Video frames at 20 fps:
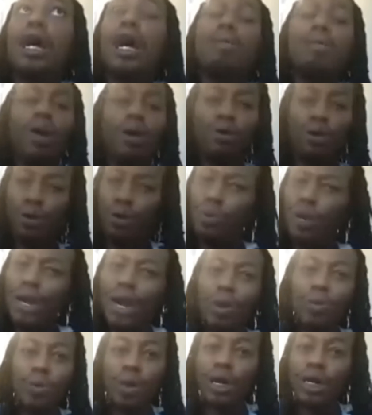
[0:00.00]
I'm gonna do what
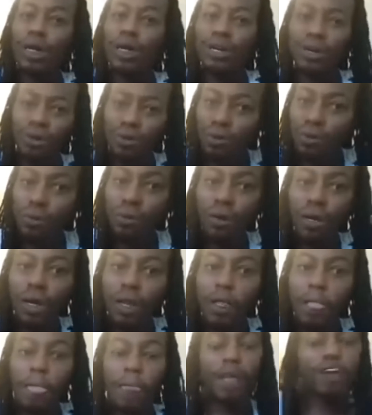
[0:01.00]
I want to do.
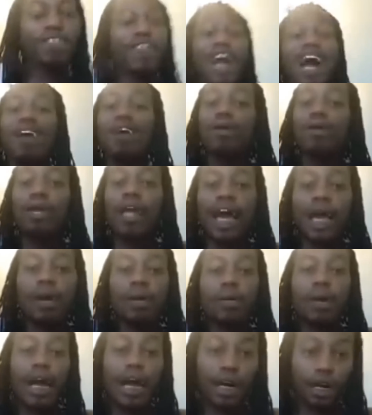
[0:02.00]
If y'all don't
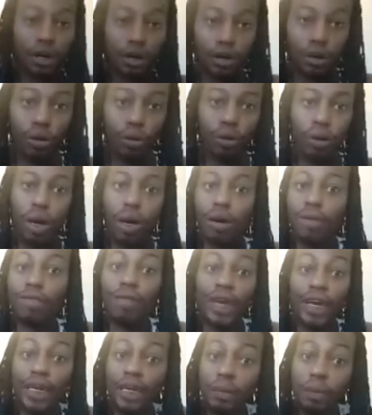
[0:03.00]
like what I do on
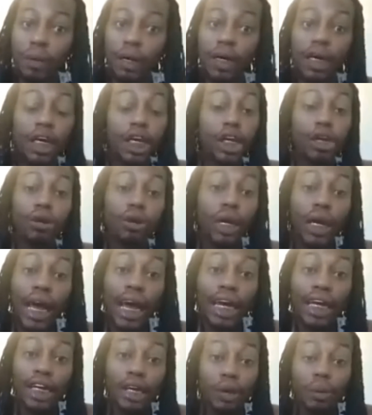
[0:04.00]
Facebook, then
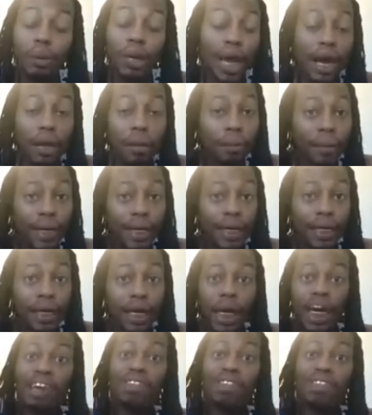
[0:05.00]
utilize your block button.